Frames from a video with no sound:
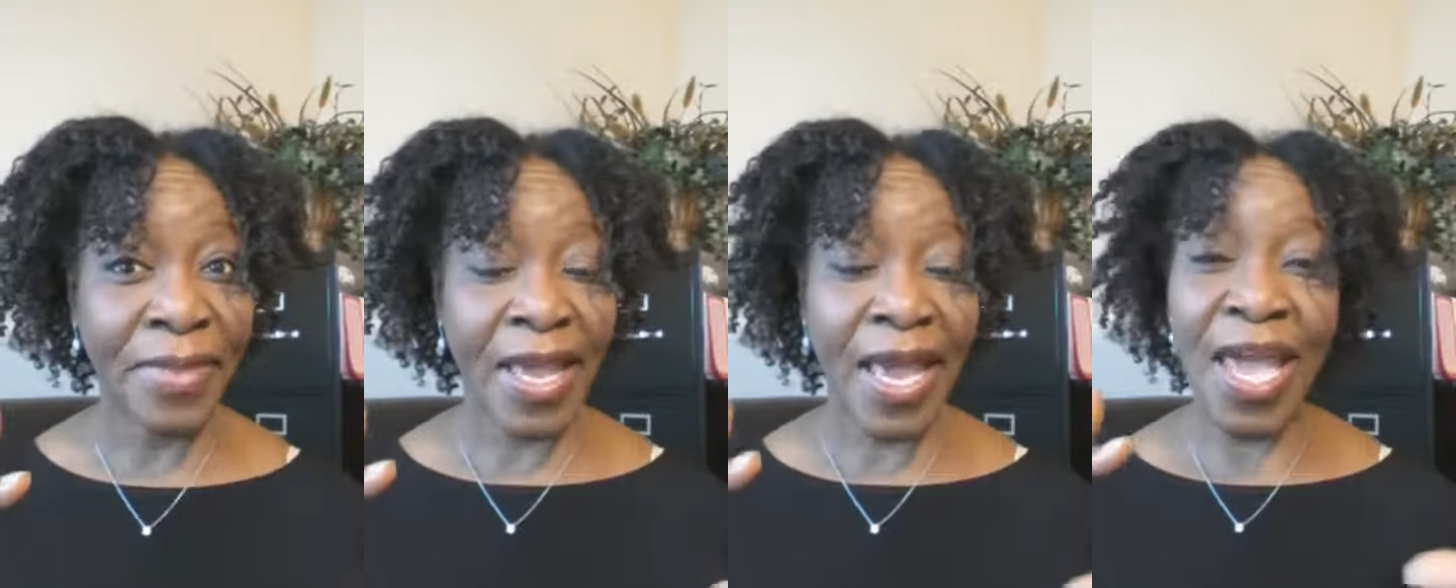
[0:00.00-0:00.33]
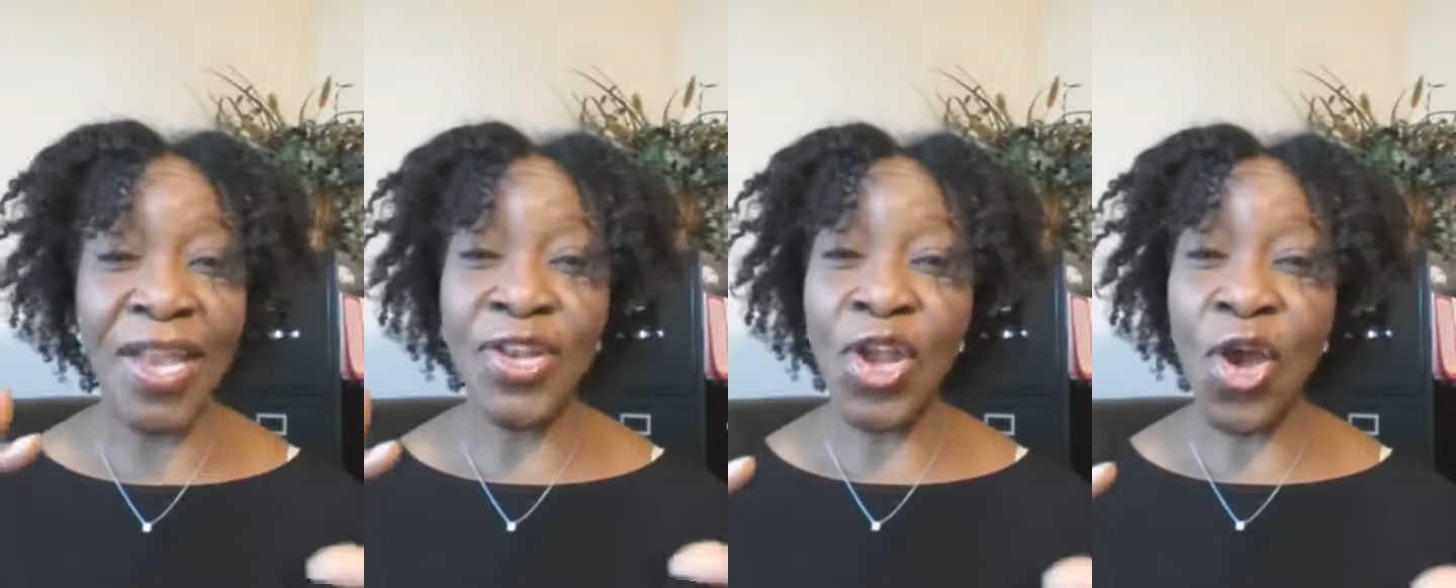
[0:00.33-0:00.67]

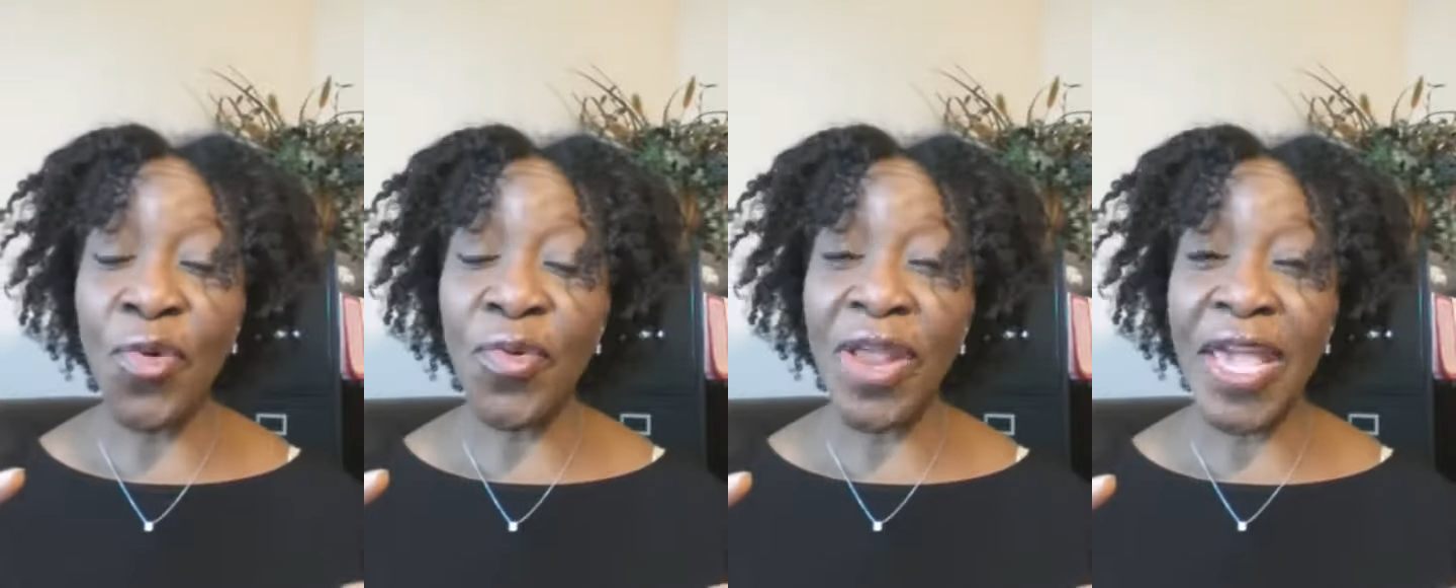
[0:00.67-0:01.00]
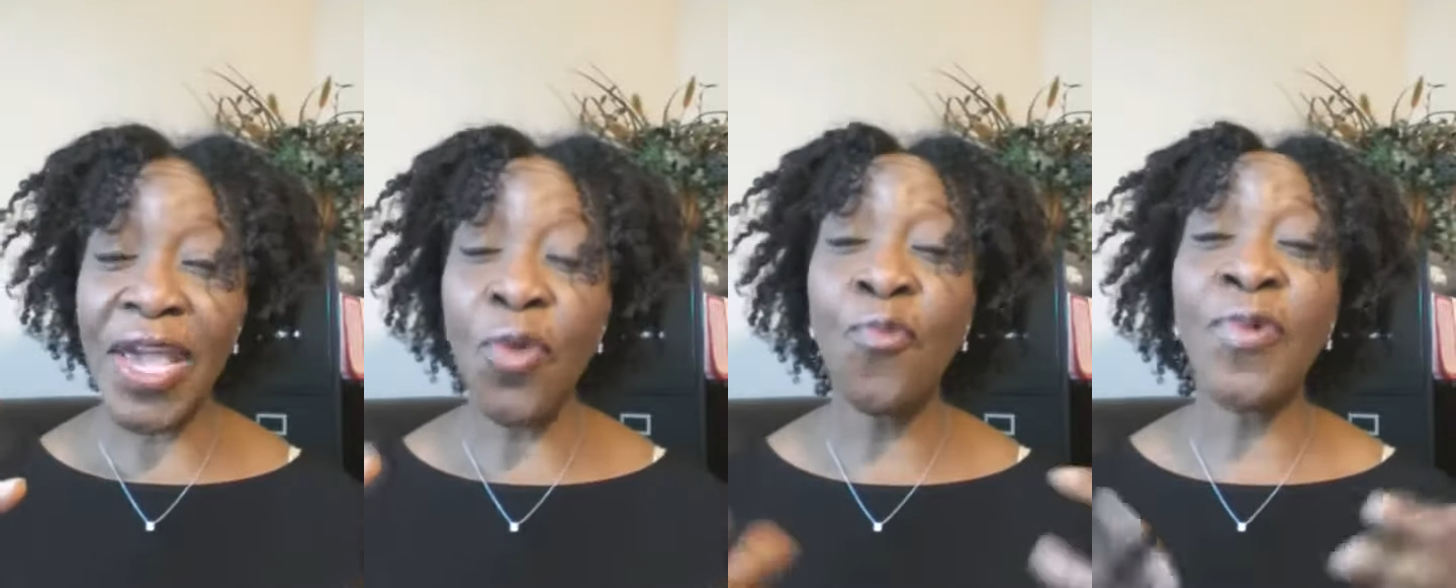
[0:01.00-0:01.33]
yourself
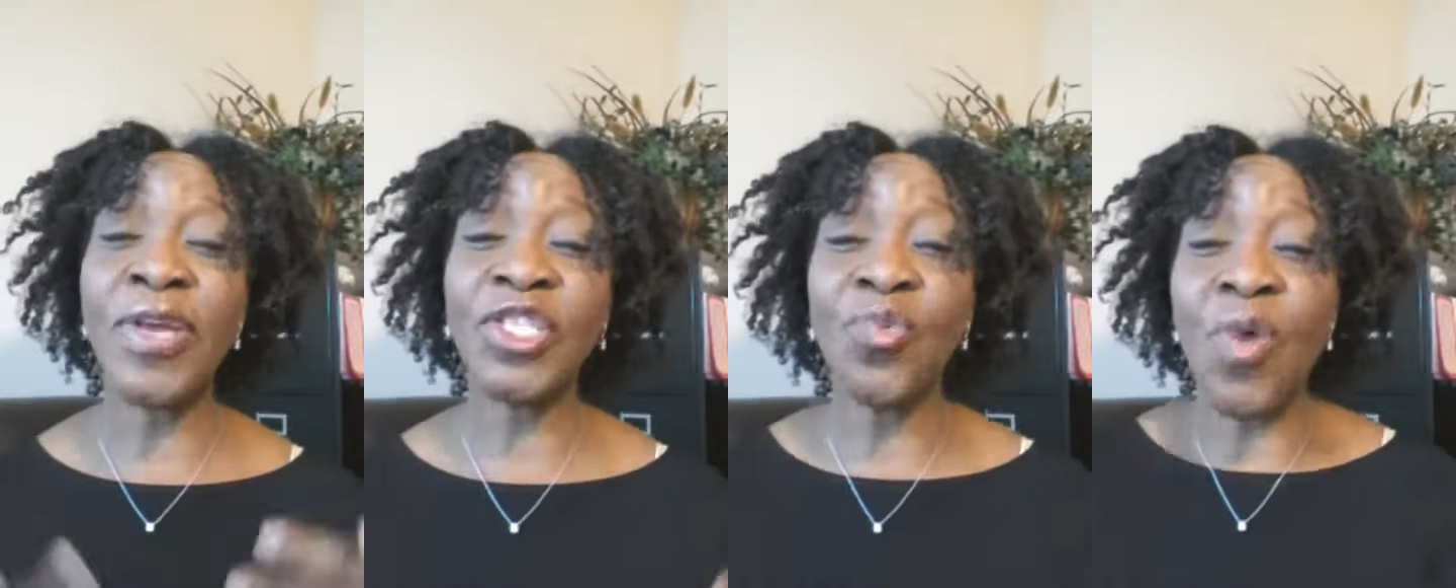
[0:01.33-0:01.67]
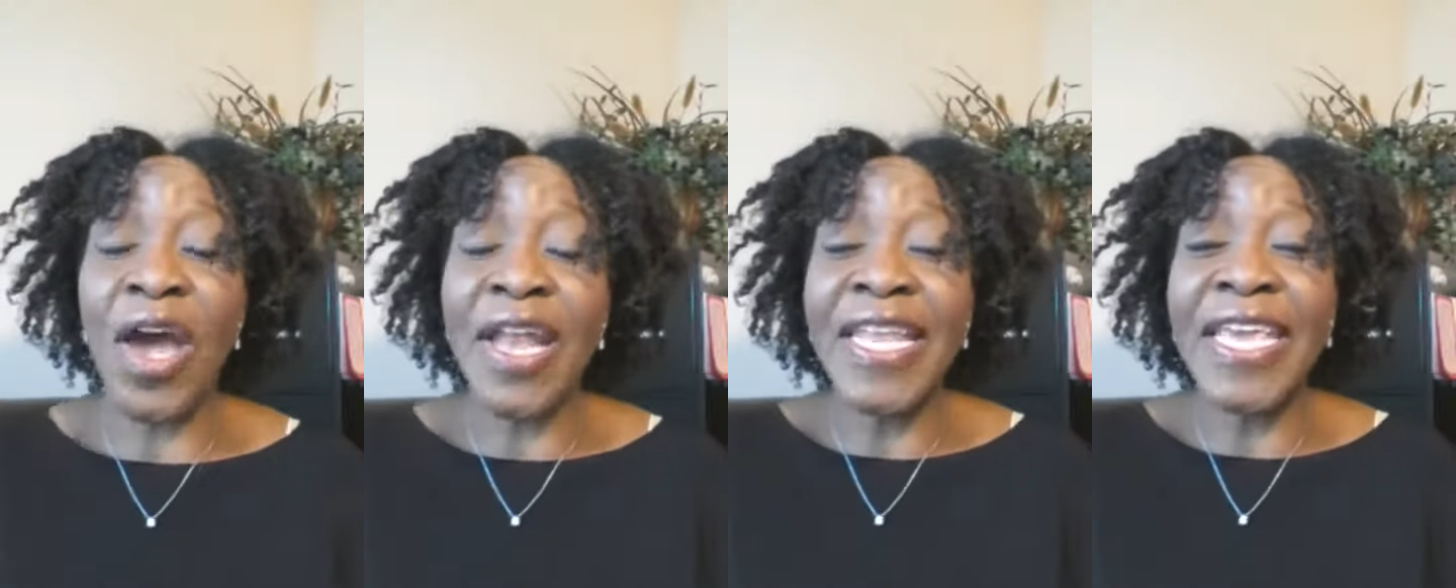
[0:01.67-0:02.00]
carrying
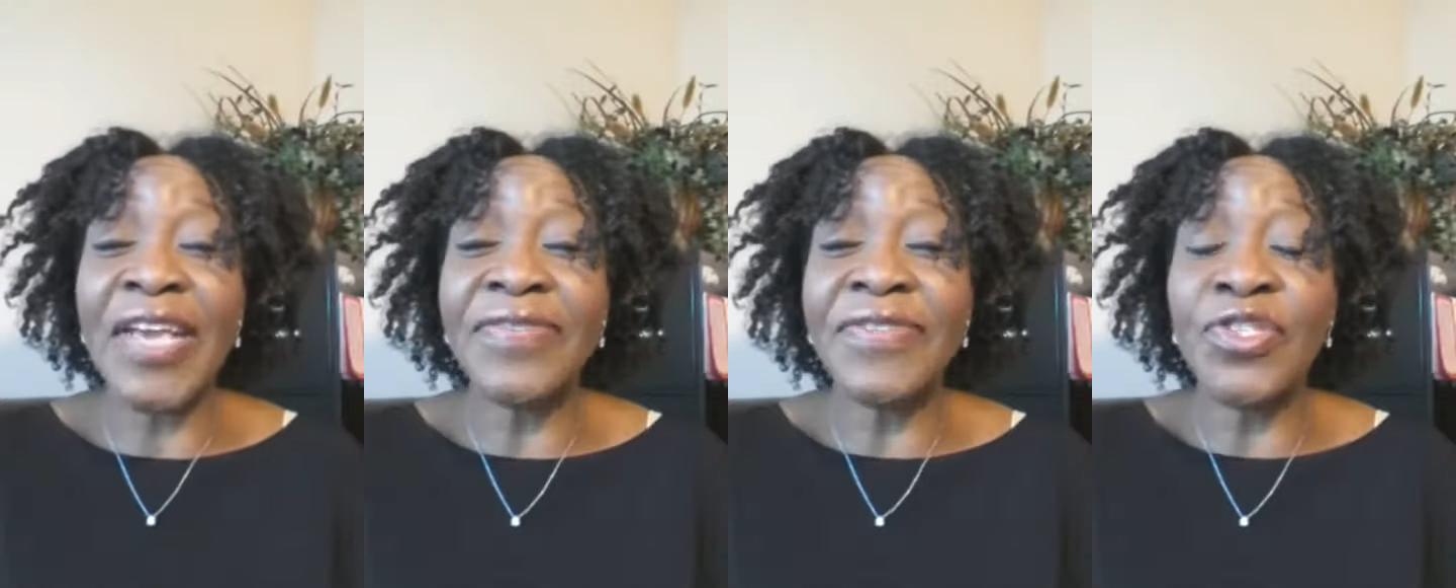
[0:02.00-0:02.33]
out